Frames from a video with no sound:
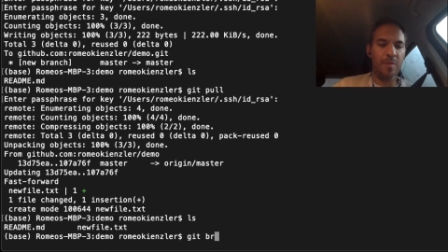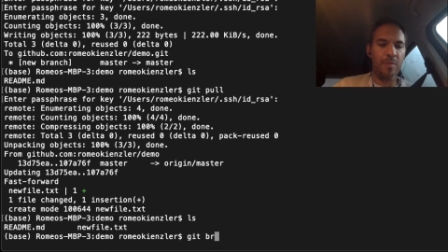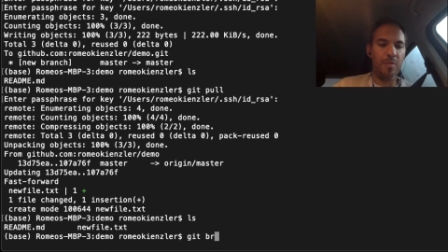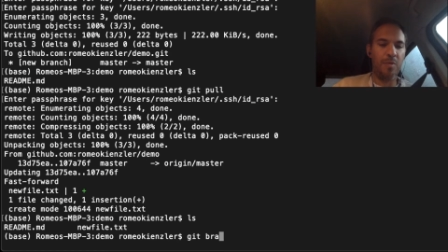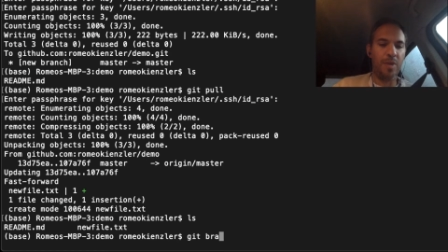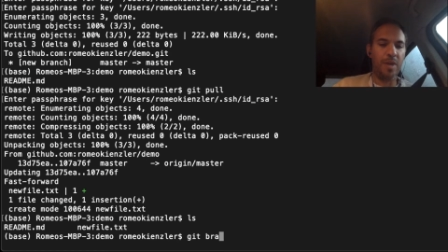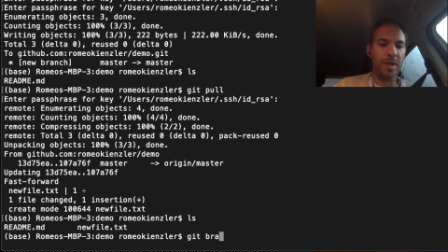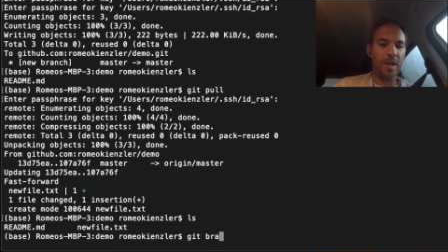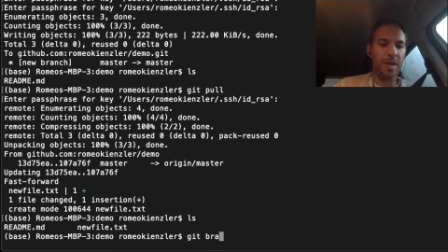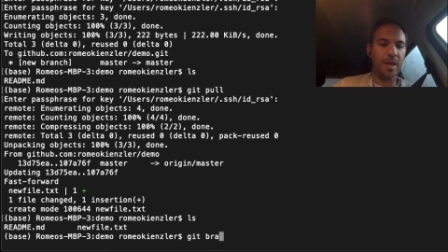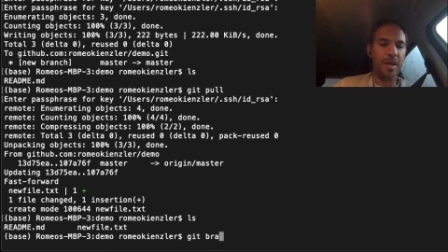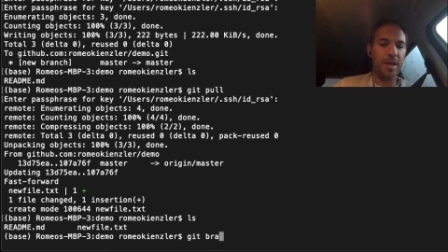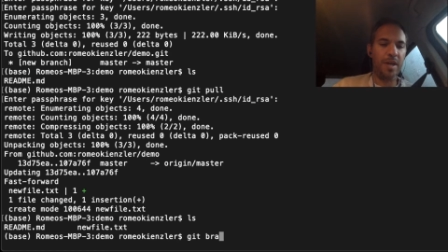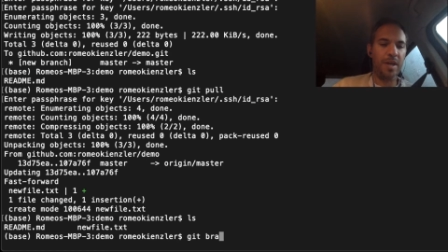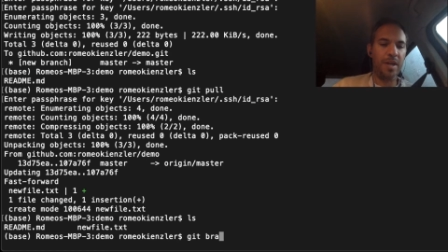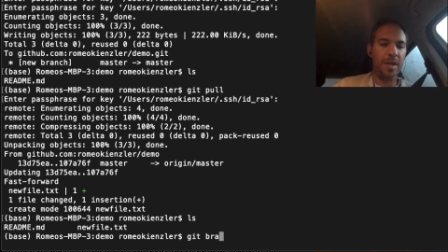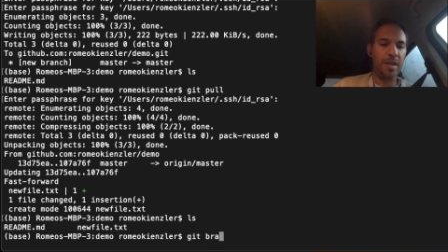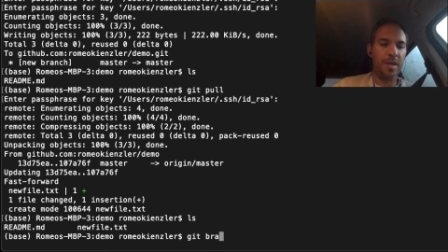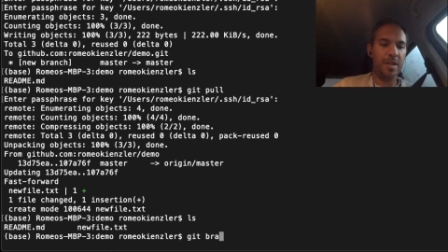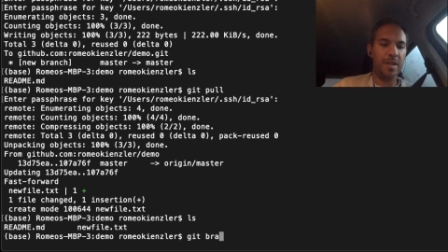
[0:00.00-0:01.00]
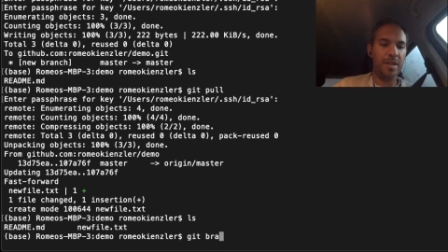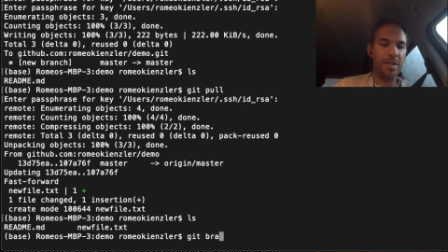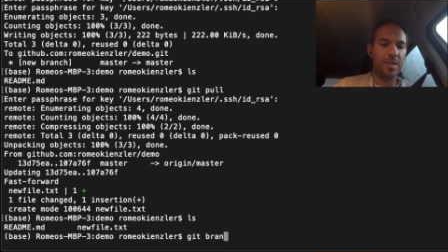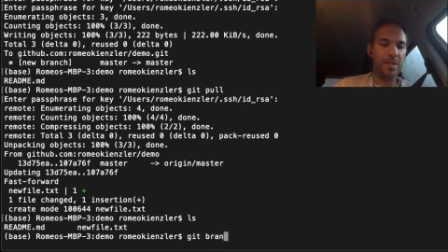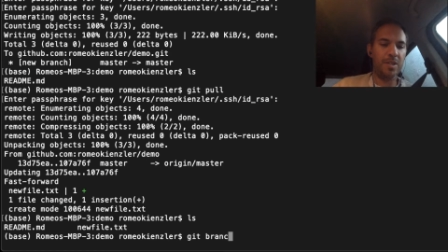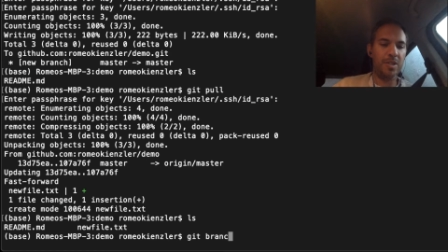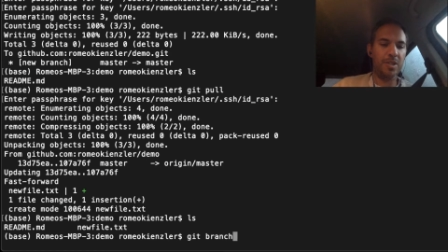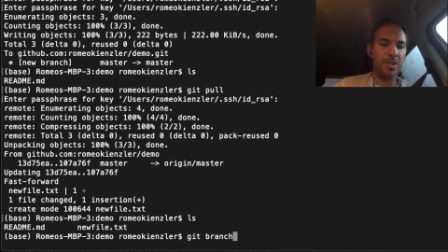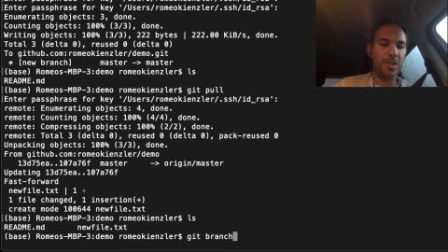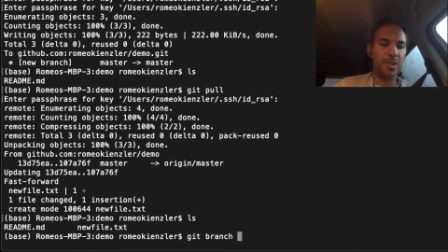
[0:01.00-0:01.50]

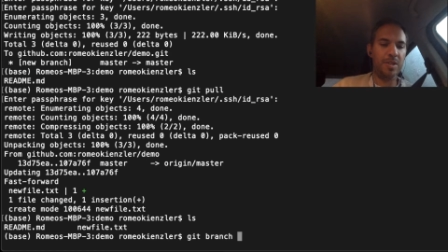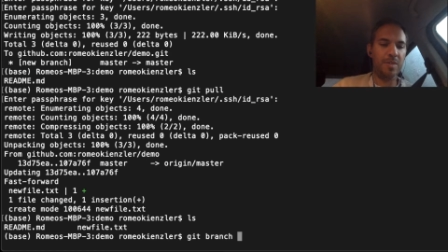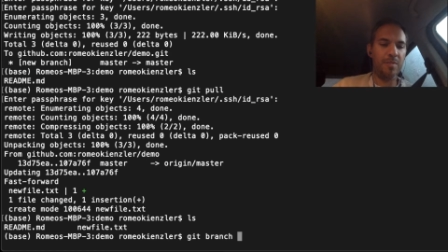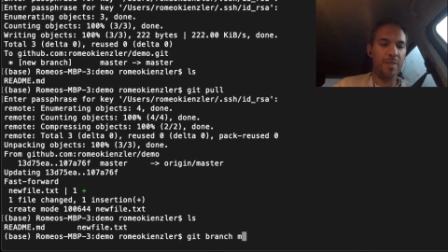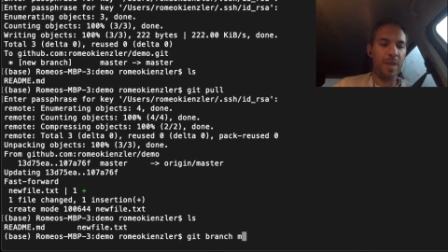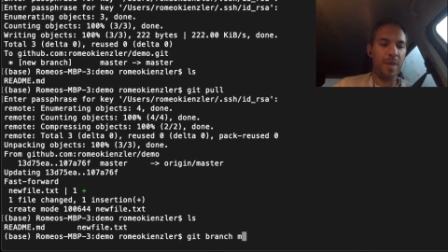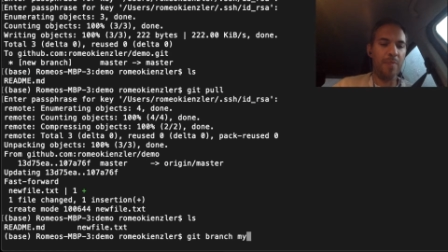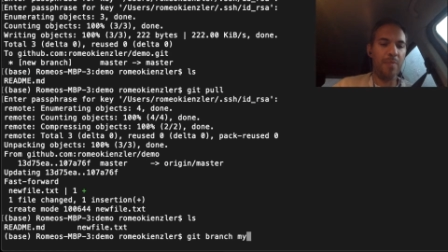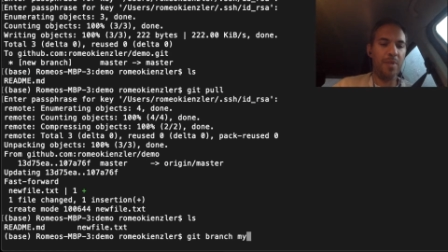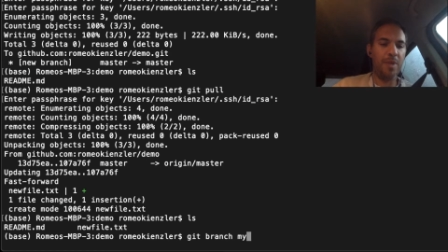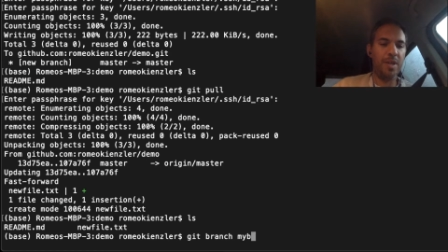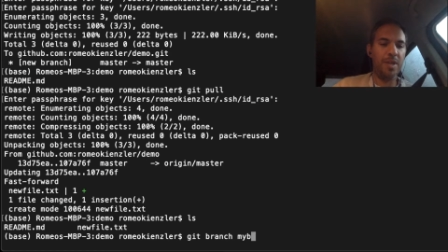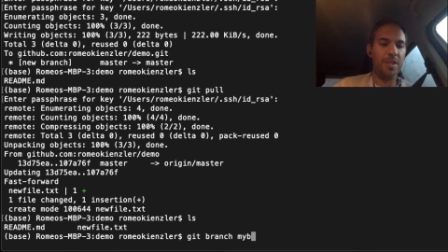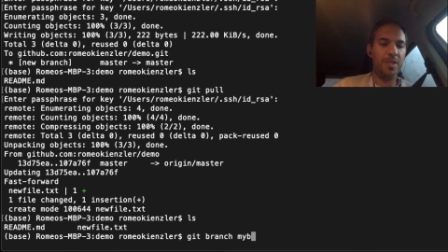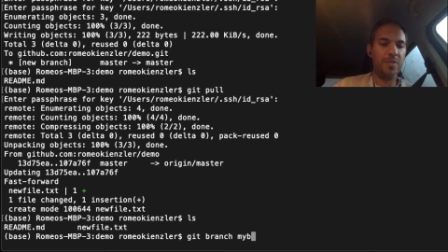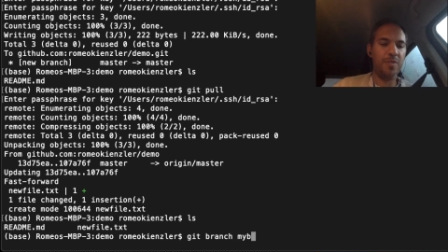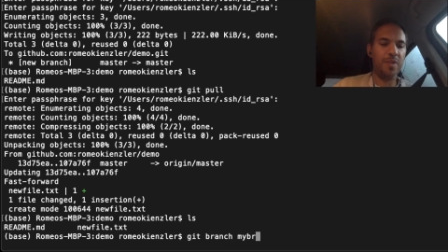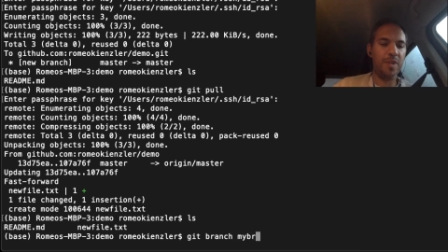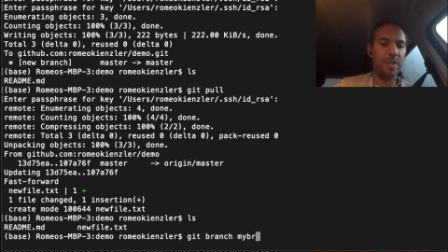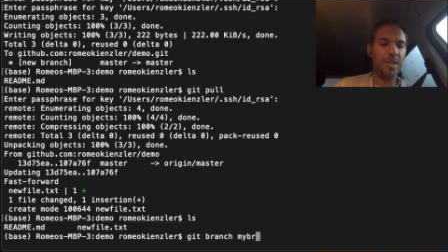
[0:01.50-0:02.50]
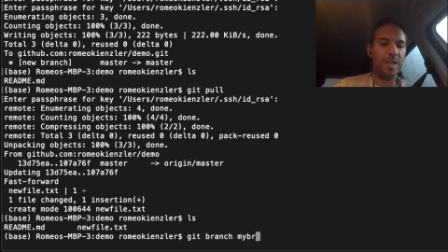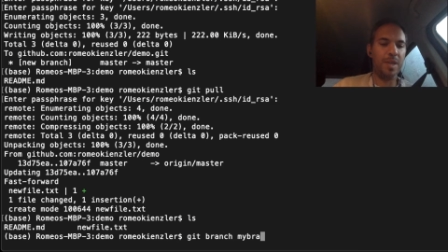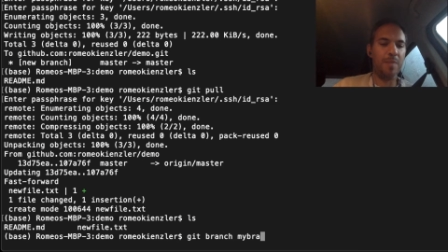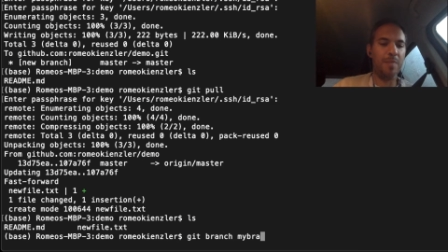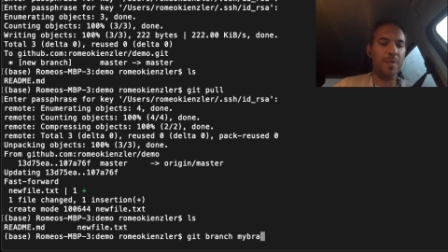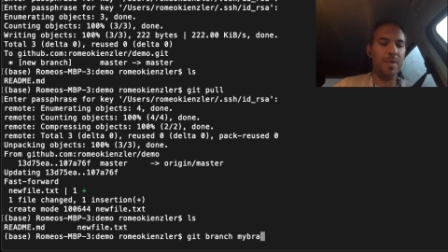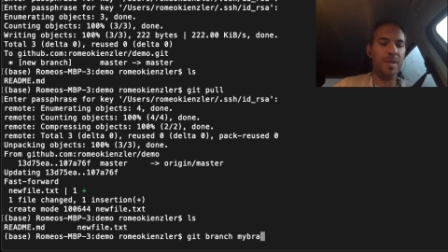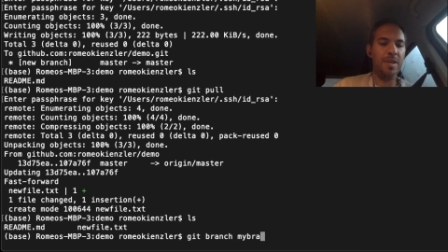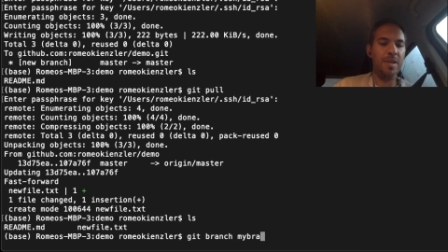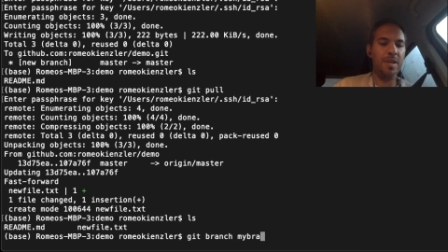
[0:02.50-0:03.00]
branch, my branch, for
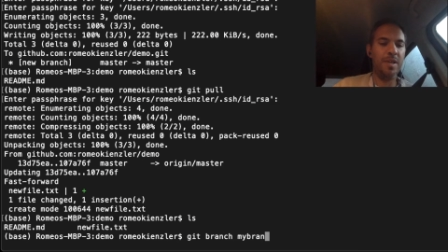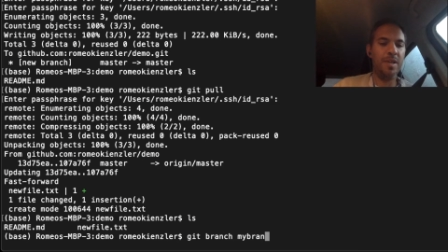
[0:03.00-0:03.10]
example.